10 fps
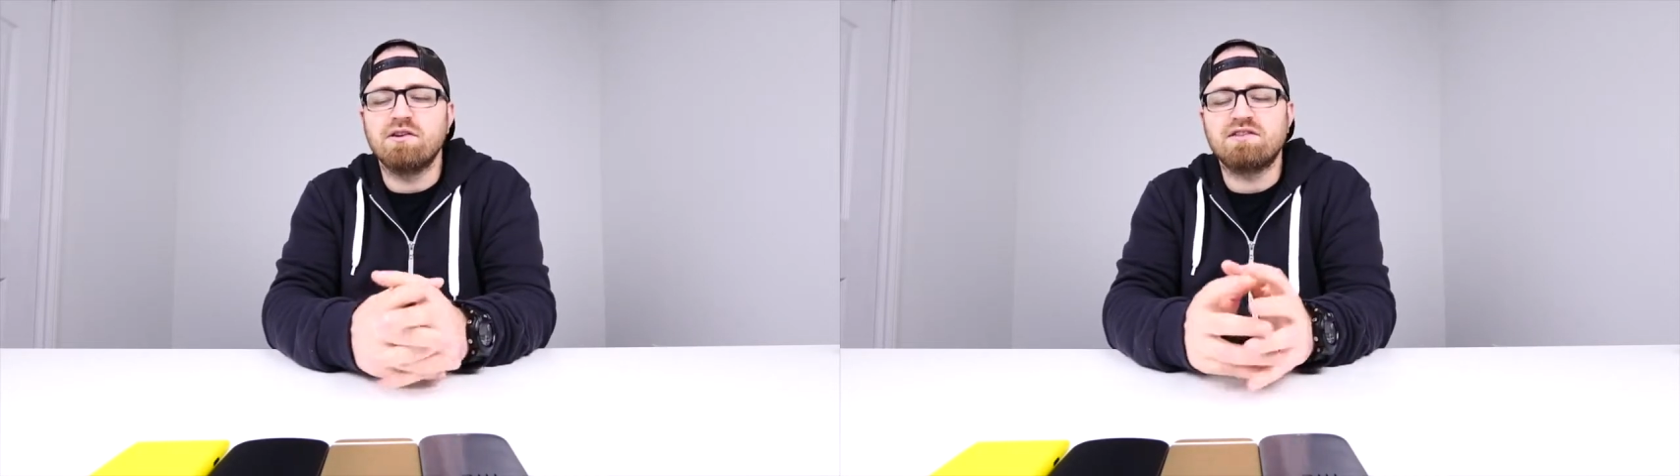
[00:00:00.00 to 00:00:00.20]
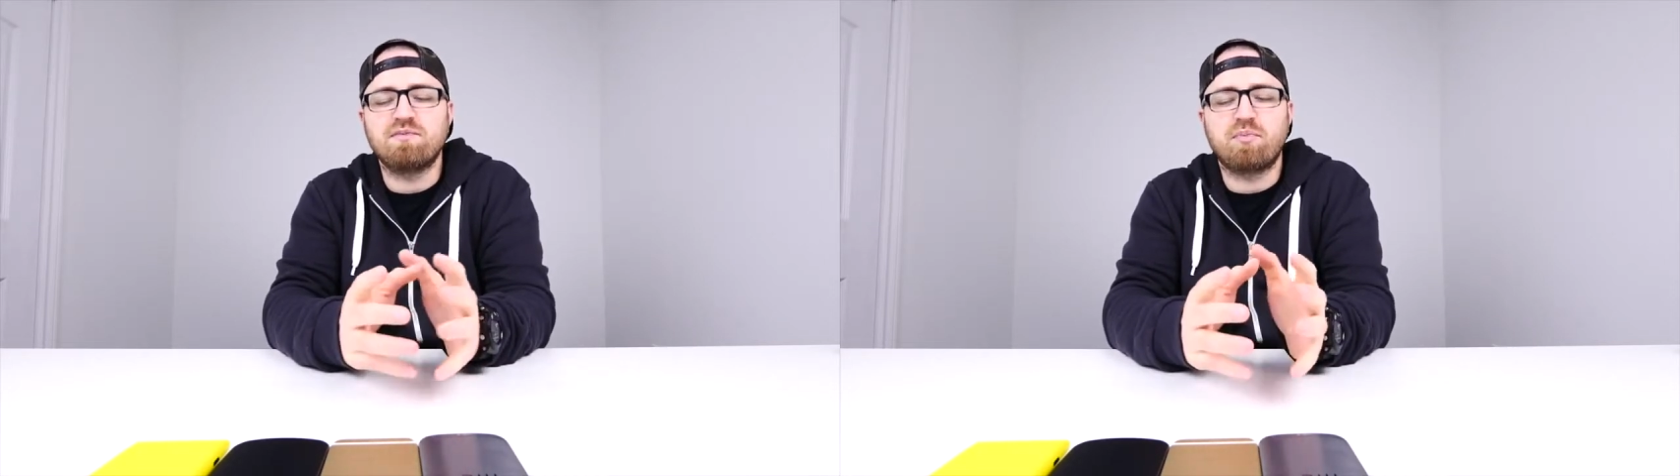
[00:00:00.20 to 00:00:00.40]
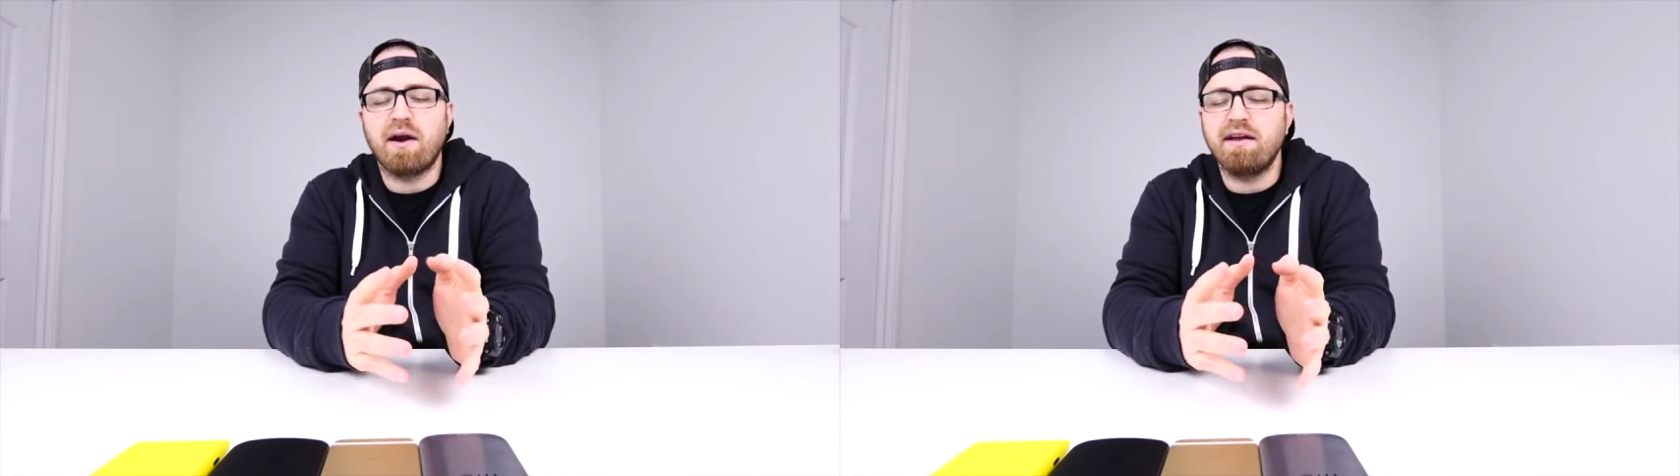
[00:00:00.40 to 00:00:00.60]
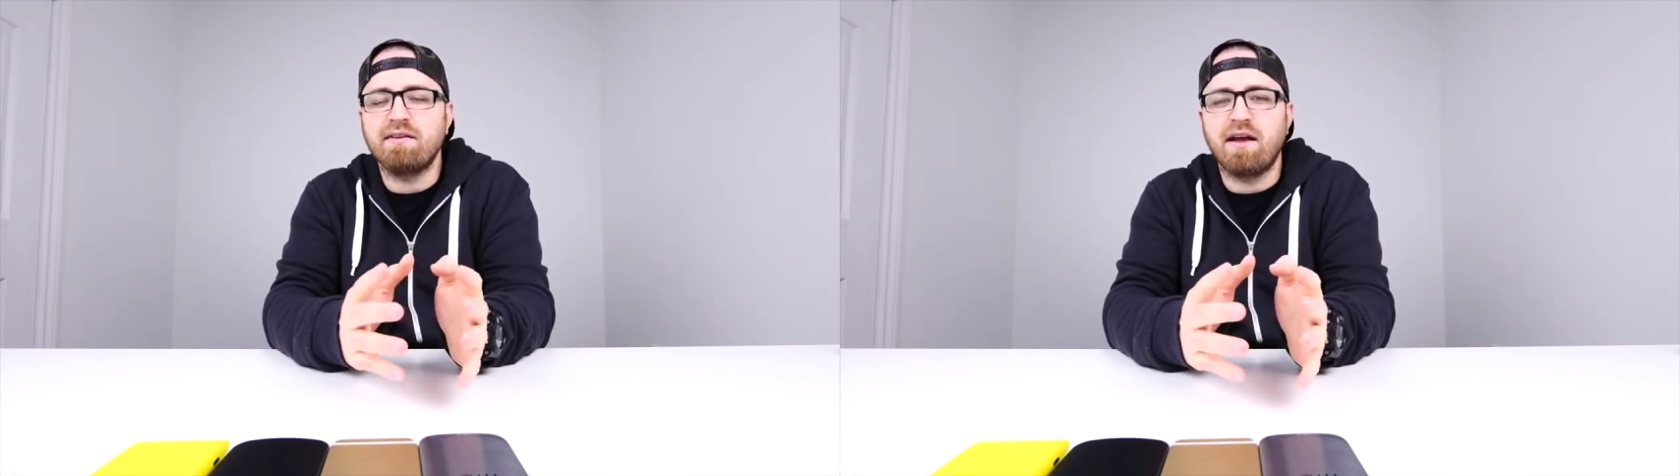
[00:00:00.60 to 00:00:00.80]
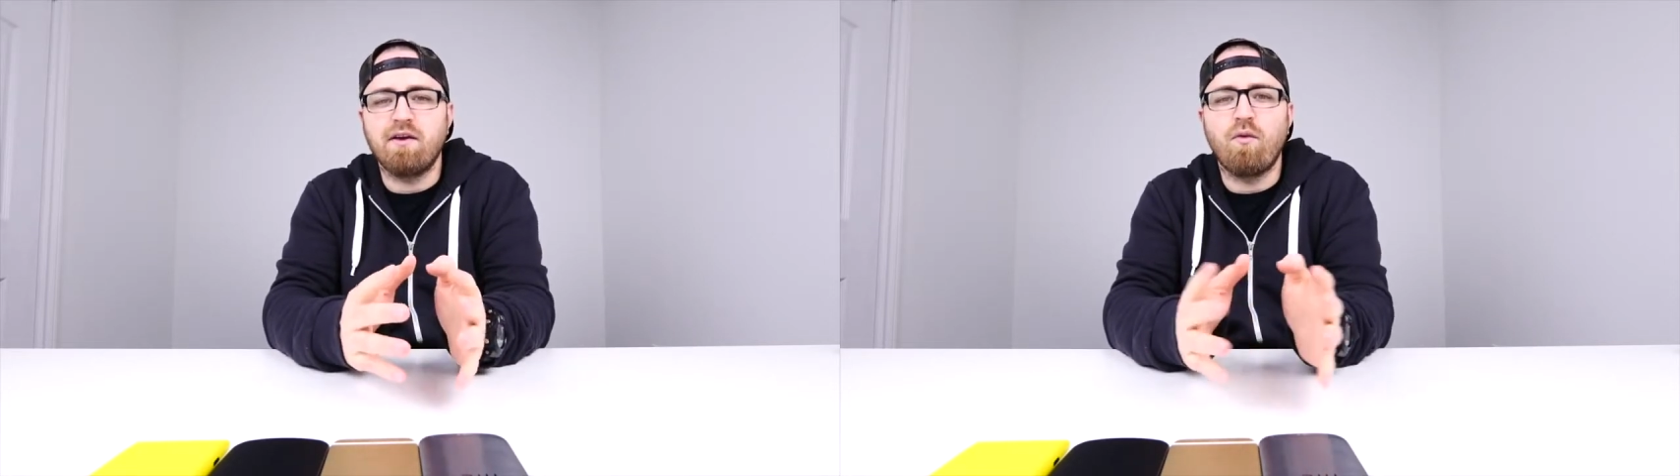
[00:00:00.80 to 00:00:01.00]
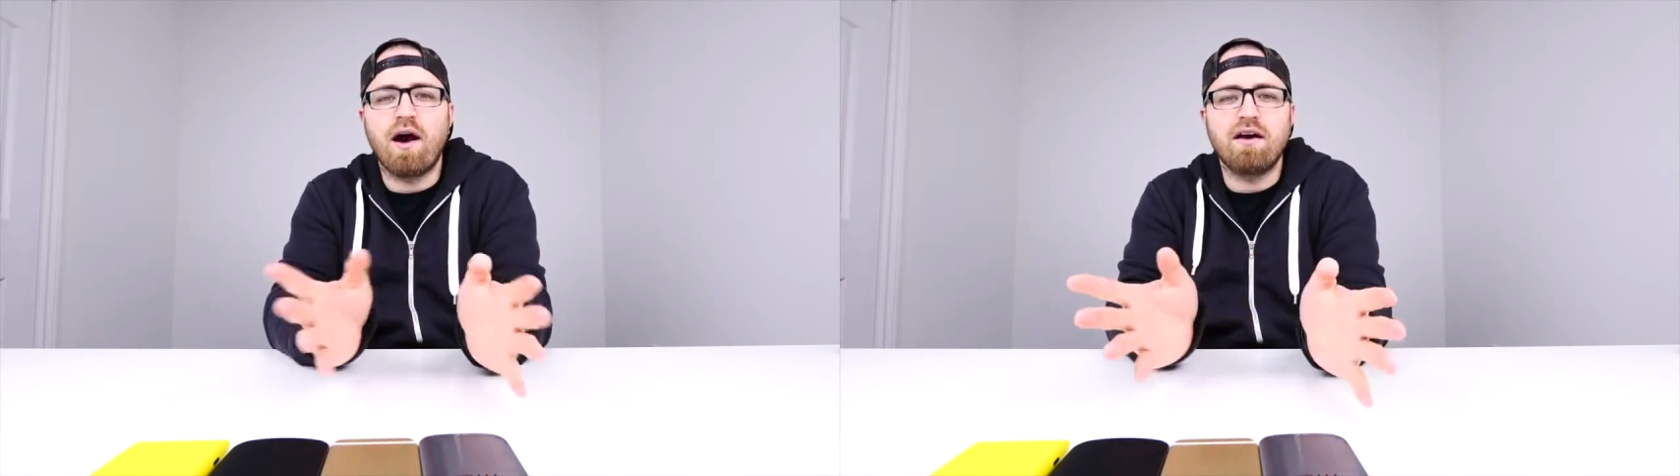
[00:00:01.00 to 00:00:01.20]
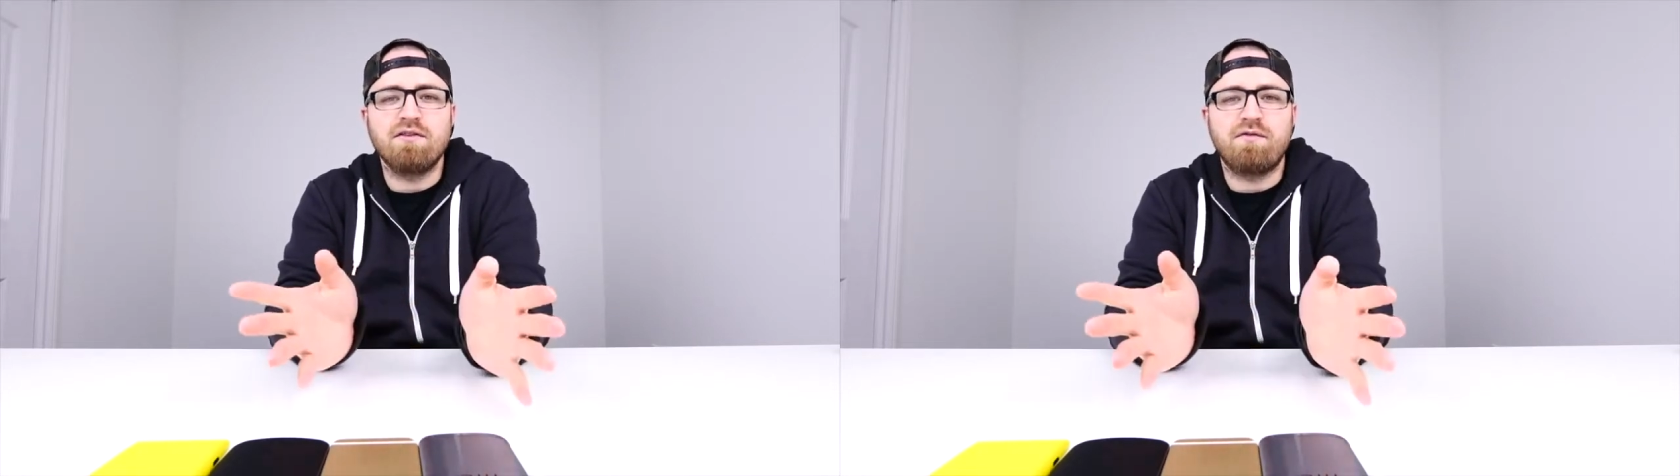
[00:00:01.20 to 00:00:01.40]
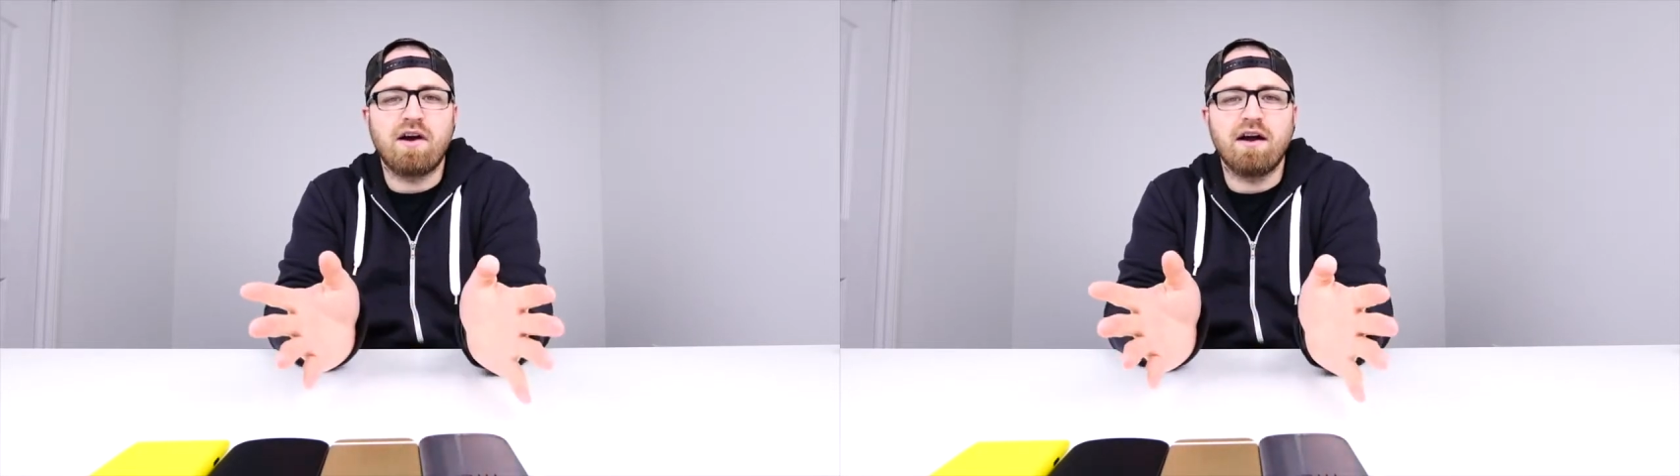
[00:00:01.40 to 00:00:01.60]
is spreading like
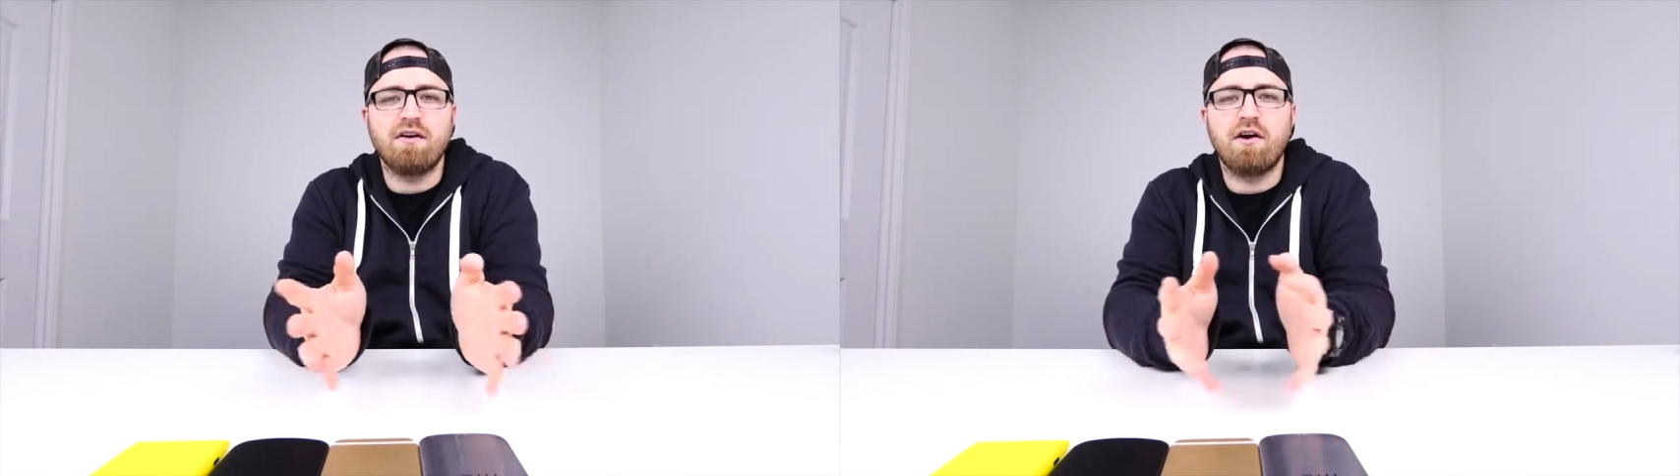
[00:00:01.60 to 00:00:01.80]
wildfire